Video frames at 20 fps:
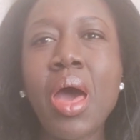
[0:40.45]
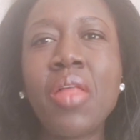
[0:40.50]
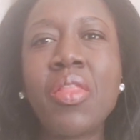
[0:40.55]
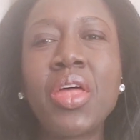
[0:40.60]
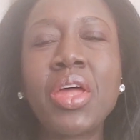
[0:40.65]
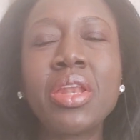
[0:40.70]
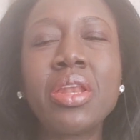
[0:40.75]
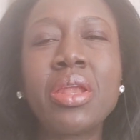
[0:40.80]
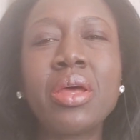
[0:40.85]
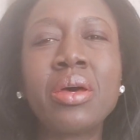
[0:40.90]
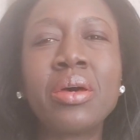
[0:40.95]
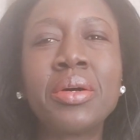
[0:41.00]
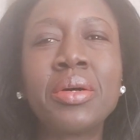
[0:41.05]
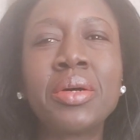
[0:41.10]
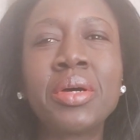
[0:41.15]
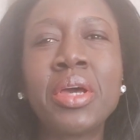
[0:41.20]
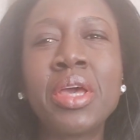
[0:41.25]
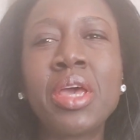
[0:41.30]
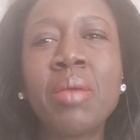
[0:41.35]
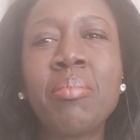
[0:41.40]
And then
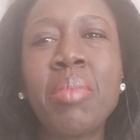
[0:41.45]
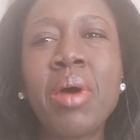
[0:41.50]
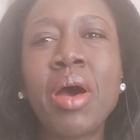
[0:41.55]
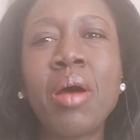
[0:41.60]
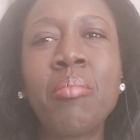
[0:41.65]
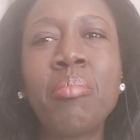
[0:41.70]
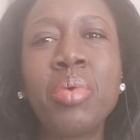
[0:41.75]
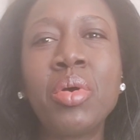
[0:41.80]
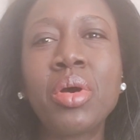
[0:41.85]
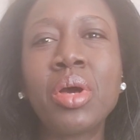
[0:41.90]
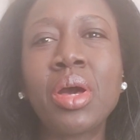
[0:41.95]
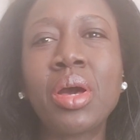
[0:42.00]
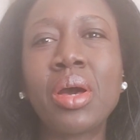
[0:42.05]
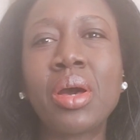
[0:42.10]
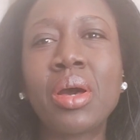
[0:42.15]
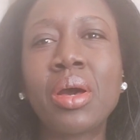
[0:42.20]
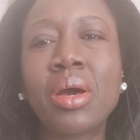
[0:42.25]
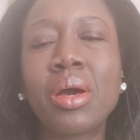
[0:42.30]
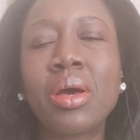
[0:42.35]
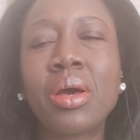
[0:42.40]
Hiba
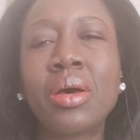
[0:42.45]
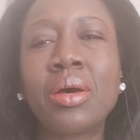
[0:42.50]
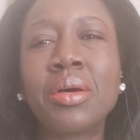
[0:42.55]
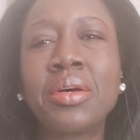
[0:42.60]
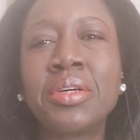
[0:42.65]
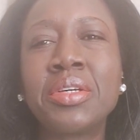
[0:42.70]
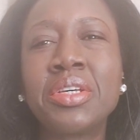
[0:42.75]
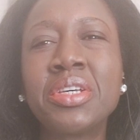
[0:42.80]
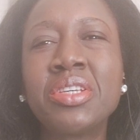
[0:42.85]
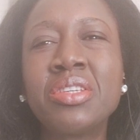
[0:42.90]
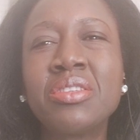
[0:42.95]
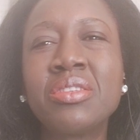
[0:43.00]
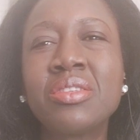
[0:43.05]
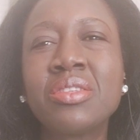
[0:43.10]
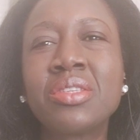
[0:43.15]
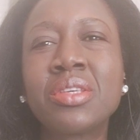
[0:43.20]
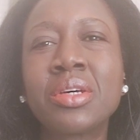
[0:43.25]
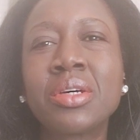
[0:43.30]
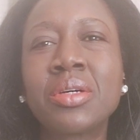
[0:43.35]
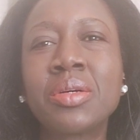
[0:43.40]
Abuk
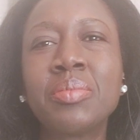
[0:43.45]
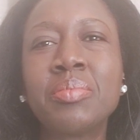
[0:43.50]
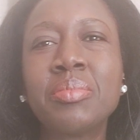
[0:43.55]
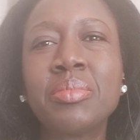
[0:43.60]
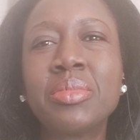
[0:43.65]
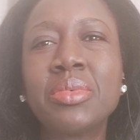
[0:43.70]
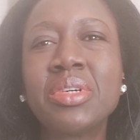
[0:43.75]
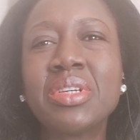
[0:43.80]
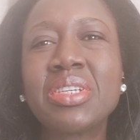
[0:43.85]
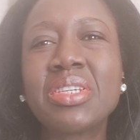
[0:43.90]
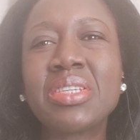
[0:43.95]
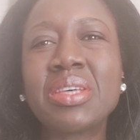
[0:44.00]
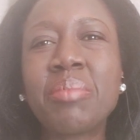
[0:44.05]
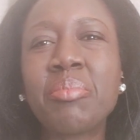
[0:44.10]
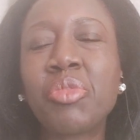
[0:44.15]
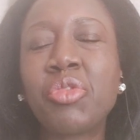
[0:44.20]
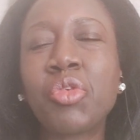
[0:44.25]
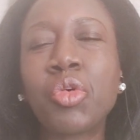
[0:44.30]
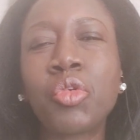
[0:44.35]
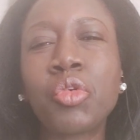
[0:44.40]
is
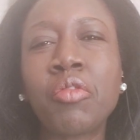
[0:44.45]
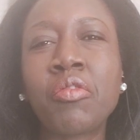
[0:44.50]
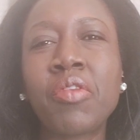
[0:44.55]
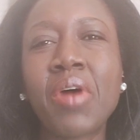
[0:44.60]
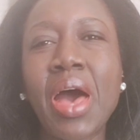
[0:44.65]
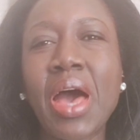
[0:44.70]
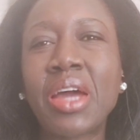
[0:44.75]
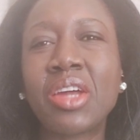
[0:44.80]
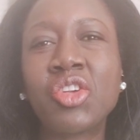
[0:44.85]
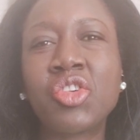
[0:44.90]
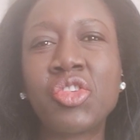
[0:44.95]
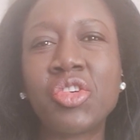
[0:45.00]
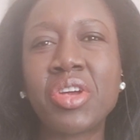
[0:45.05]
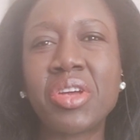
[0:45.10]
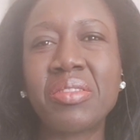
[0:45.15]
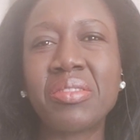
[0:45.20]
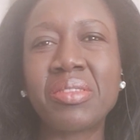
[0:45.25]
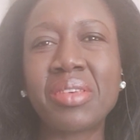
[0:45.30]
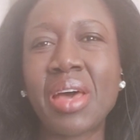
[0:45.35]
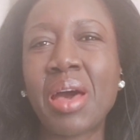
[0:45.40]
some sort of
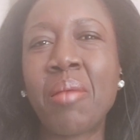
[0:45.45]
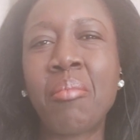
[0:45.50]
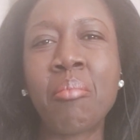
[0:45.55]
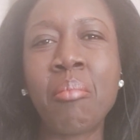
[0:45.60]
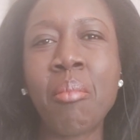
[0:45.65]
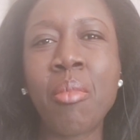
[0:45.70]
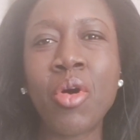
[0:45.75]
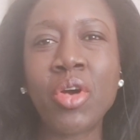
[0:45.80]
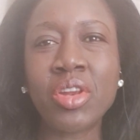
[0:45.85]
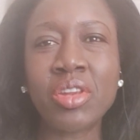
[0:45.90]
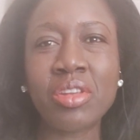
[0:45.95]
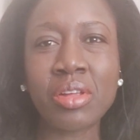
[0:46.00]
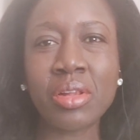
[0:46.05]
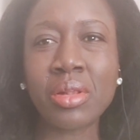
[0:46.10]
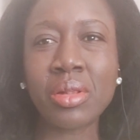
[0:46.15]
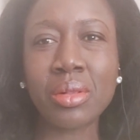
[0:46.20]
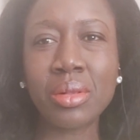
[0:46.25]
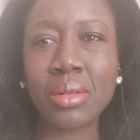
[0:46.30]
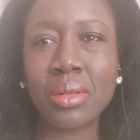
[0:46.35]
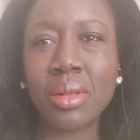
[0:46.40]
actress, come
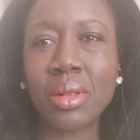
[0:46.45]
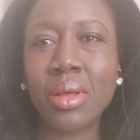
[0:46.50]
model.